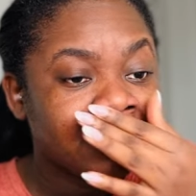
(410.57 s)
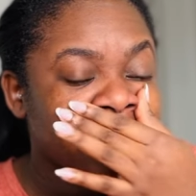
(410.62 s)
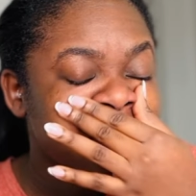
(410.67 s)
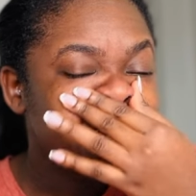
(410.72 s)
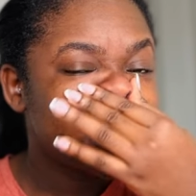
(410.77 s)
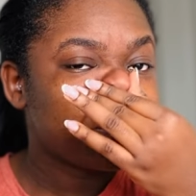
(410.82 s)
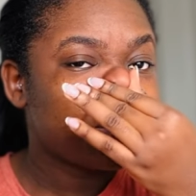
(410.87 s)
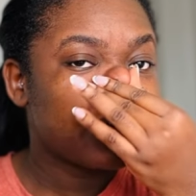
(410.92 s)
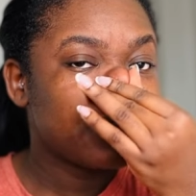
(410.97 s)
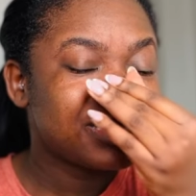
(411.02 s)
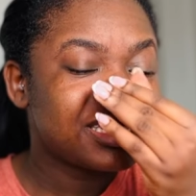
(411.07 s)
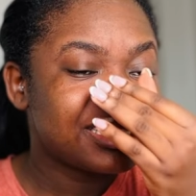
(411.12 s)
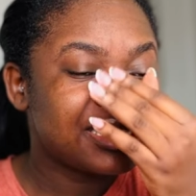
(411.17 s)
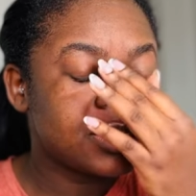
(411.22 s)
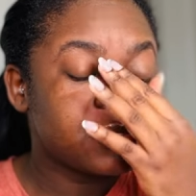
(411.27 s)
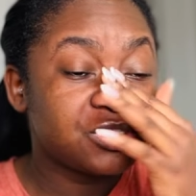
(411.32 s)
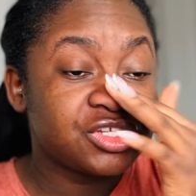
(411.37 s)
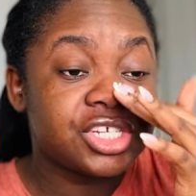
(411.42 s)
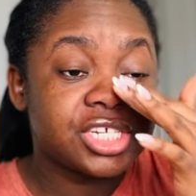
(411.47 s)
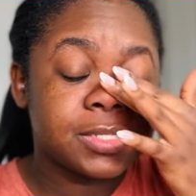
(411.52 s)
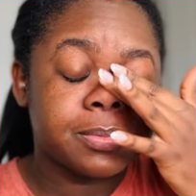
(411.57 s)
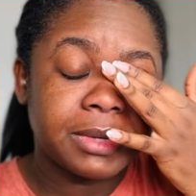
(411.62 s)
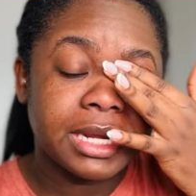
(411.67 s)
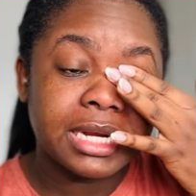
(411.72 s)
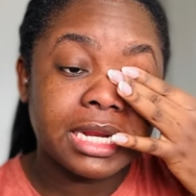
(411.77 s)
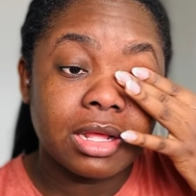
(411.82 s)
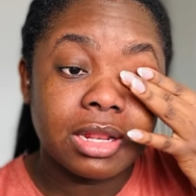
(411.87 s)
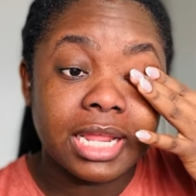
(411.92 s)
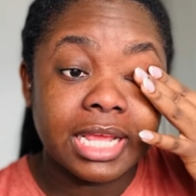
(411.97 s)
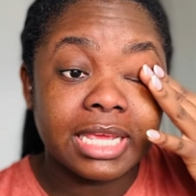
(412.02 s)
It's probably still just by
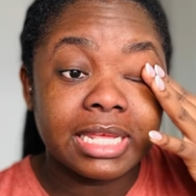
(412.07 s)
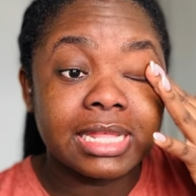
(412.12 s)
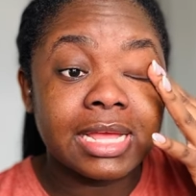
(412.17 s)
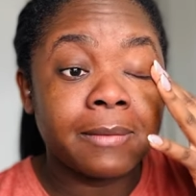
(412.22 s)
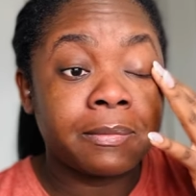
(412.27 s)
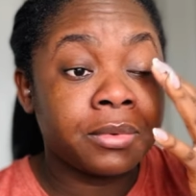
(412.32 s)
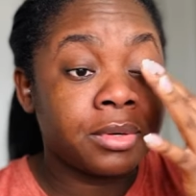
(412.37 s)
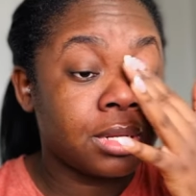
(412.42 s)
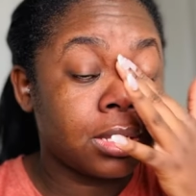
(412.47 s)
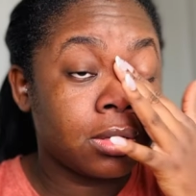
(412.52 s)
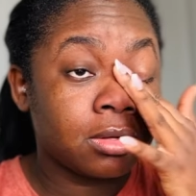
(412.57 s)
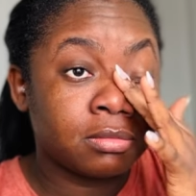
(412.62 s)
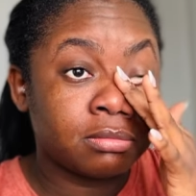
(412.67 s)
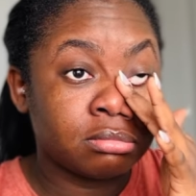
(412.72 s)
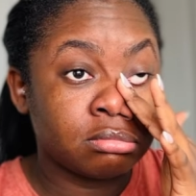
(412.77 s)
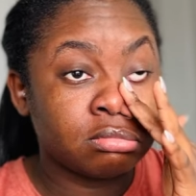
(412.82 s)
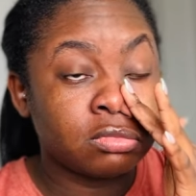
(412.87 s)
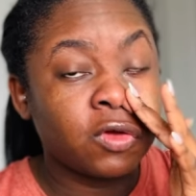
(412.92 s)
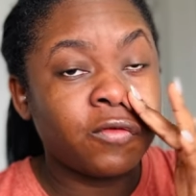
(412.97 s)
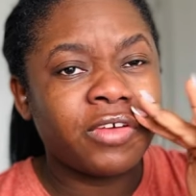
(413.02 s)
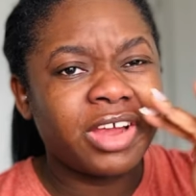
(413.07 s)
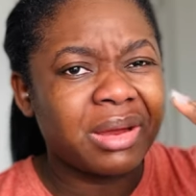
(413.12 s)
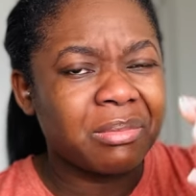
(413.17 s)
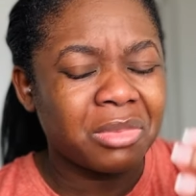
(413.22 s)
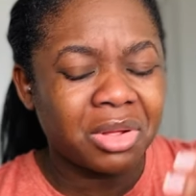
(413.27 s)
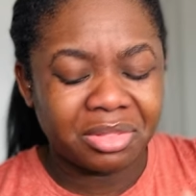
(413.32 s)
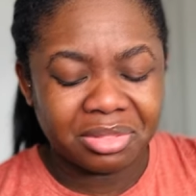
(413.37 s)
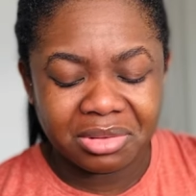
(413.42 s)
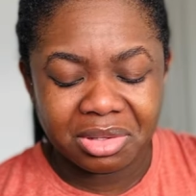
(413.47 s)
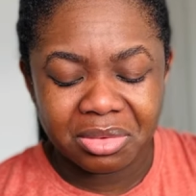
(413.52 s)
now. Like, it happened over a
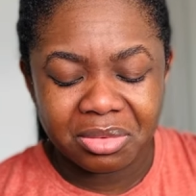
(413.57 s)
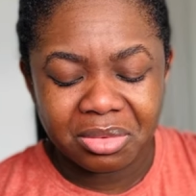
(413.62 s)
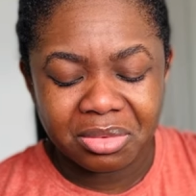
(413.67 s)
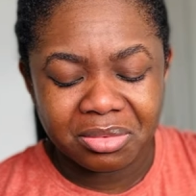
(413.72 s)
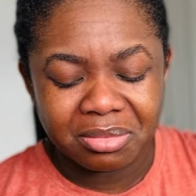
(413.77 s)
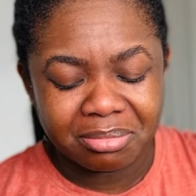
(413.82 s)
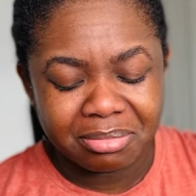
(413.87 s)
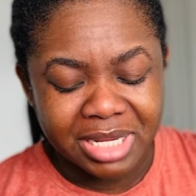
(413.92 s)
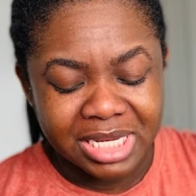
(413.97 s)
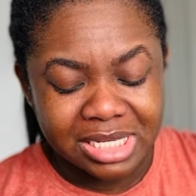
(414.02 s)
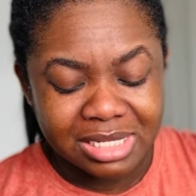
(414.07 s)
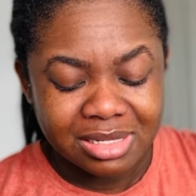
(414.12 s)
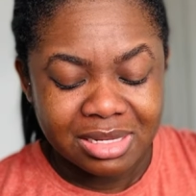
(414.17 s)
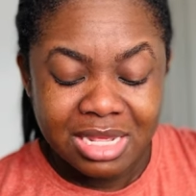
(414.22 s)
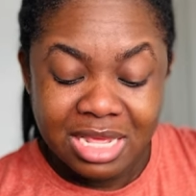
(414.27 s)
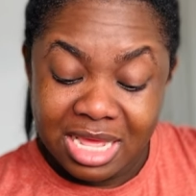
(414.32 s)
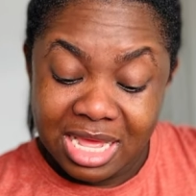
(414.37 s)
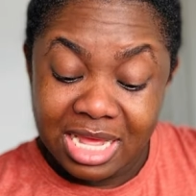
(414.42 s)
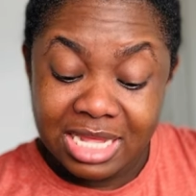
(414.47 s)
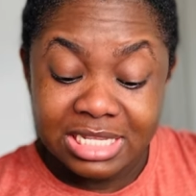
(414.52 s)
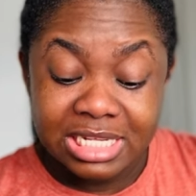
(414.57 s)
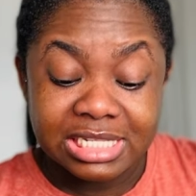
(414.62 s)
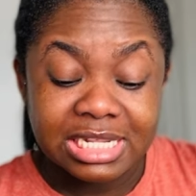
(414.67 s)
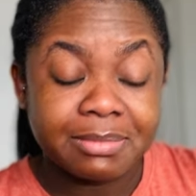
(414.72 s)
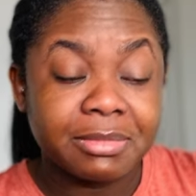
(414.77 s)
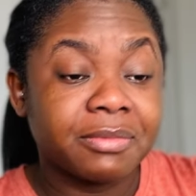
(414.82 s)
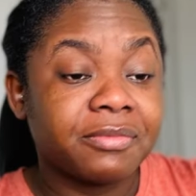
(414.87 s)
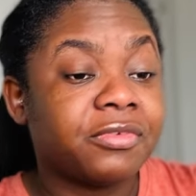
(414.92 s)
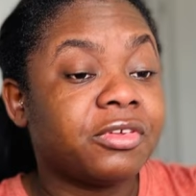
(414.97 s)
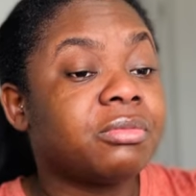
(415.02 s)
month ago, but at the time
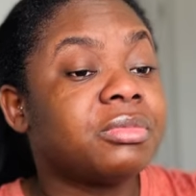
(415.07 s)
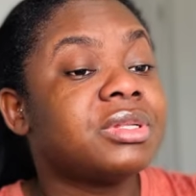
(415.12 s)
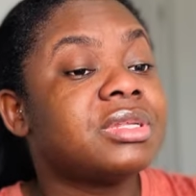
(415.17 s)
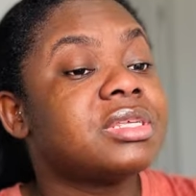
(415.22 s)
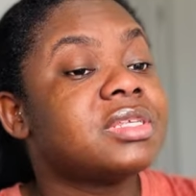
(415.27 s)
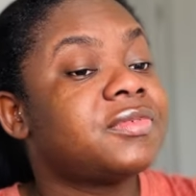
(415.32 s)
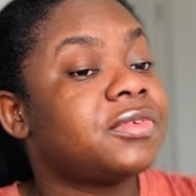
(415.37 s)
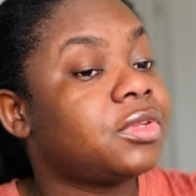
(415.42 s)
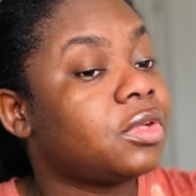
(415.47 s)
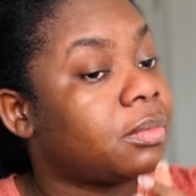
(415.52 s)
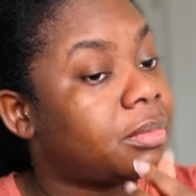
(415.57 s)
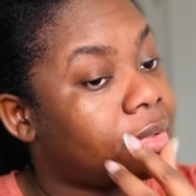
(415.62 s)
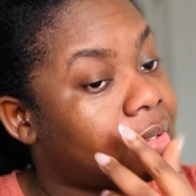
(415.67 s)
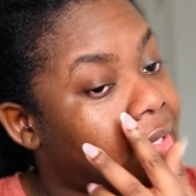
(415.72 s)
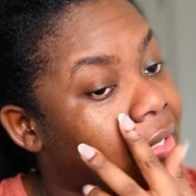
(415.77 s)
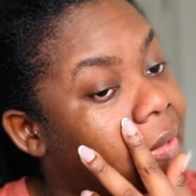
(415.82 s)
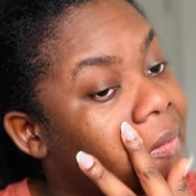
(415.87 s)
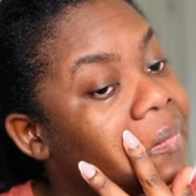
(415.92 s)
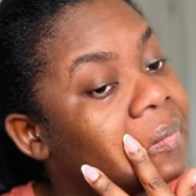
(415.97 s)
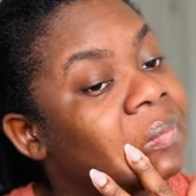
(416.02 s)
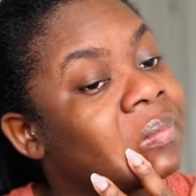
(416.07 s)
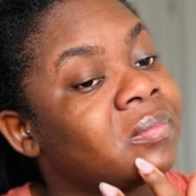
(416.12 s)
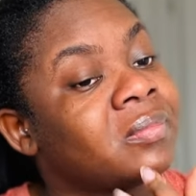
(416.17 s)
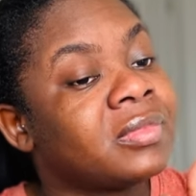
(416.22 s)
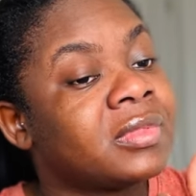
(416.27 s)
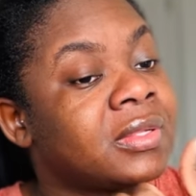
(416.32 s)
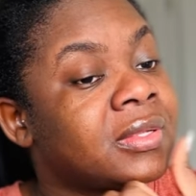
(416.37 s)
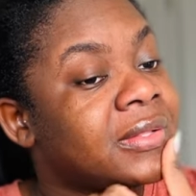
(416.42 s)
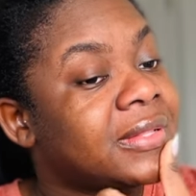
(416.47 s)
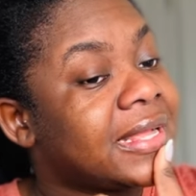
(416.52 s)
I'm filming this video. But yeah,
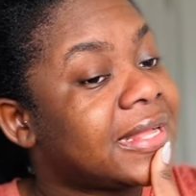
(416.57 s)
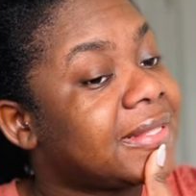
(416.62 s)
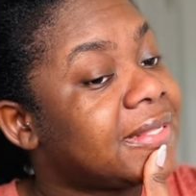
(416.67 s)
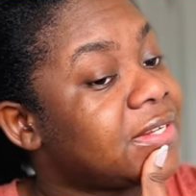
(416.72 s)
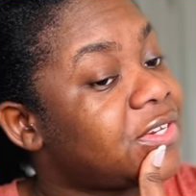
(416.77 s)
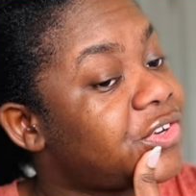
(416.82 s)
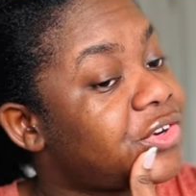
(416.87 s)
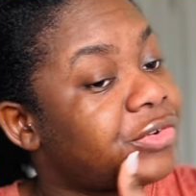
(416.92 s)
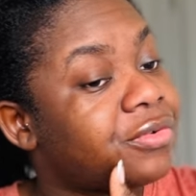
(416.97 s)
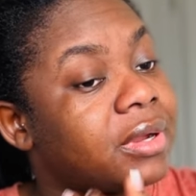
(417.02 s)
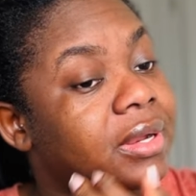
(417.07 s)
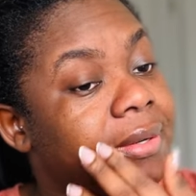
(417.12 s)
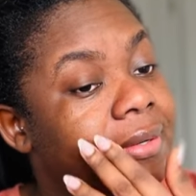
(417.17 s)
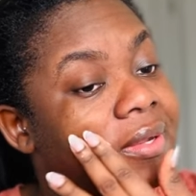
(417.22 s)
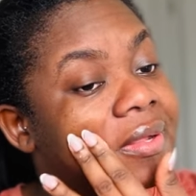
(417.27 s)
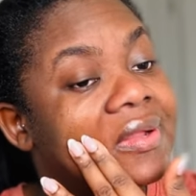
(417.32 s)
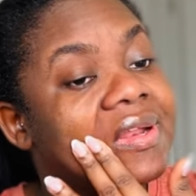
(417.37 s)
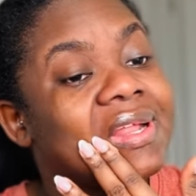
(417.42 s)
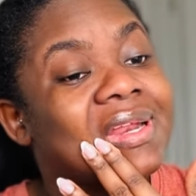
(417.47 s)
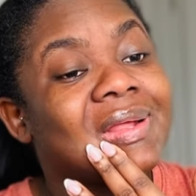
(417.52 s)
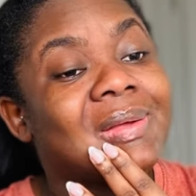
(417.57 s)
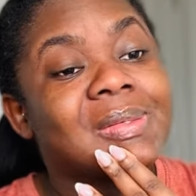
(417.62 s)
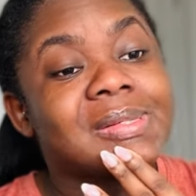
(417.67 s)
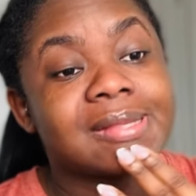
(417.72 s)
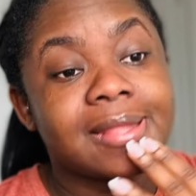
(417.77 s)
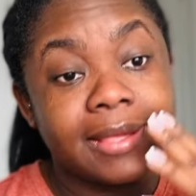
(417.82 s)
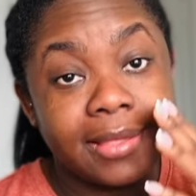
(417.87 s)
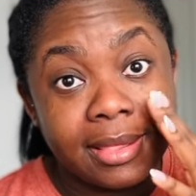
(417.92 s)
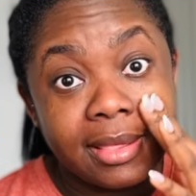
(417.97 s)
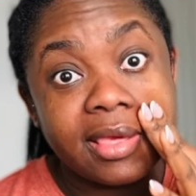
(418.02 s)
that thing trended. And I was
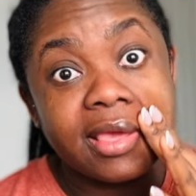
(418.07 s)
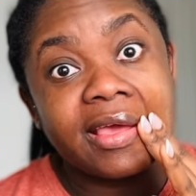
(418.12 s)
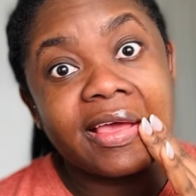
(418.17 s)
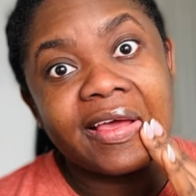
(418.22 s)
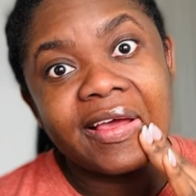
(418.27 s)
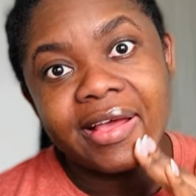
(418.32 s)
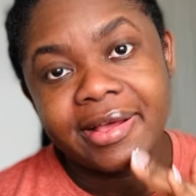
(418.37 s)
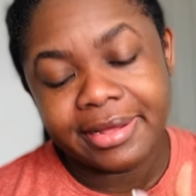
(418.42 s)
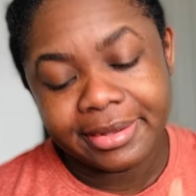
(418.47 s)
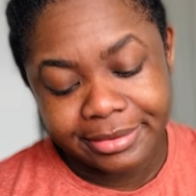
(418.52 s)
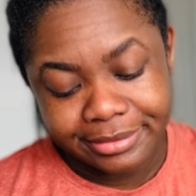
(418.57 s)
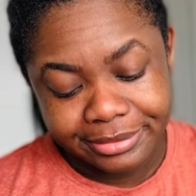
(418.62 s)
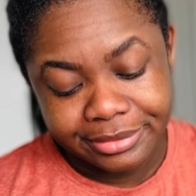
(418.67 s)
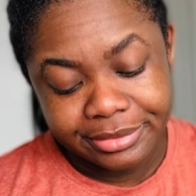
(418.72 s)
like, yeah.